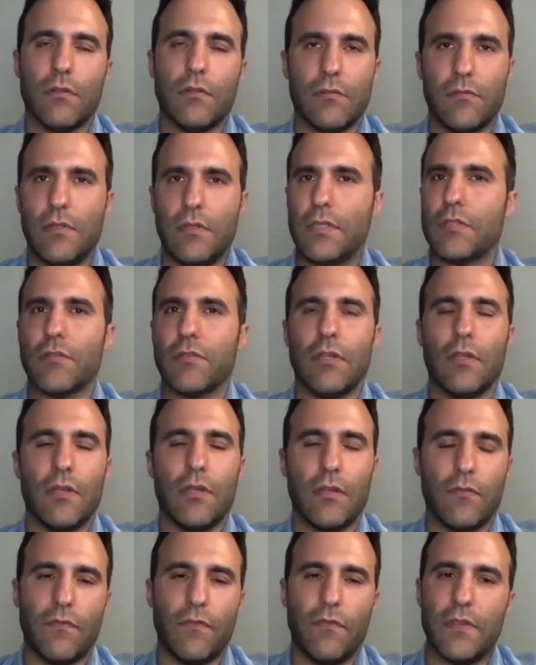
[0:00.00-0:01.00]

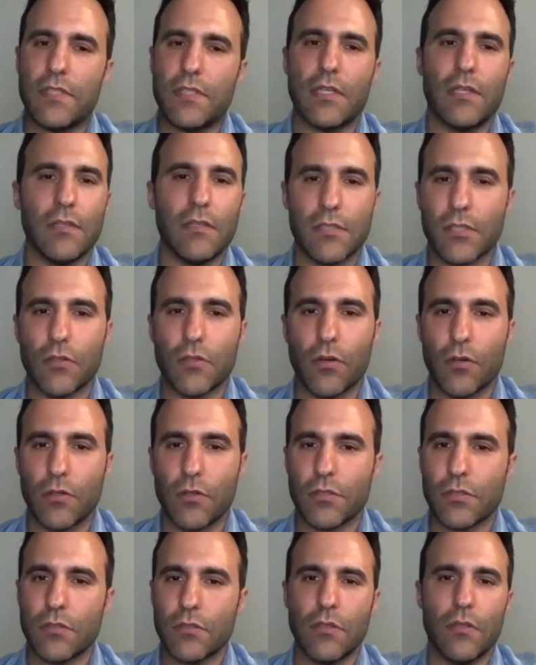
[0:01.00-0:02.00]
literally physical
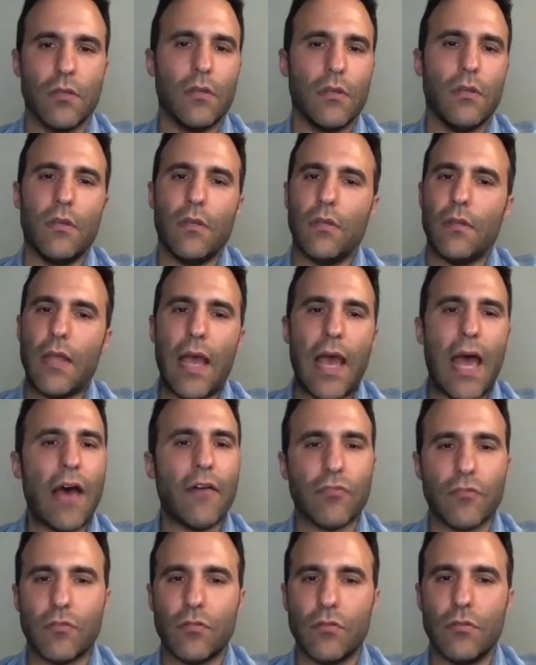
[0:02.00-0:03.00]
stores, they
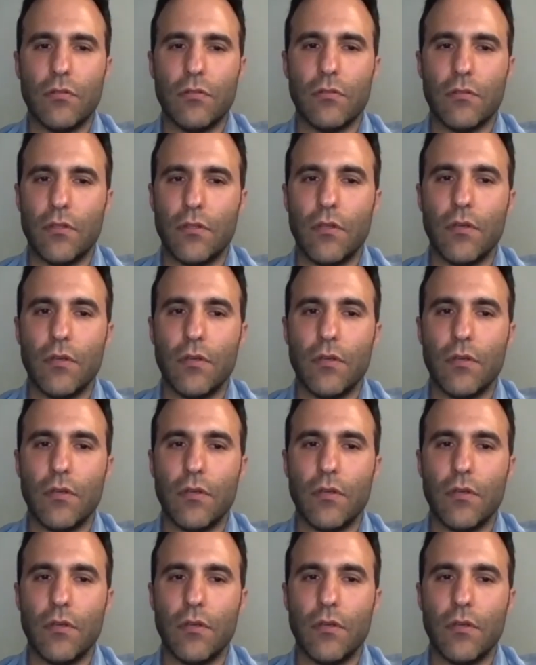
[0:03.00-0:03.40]
have to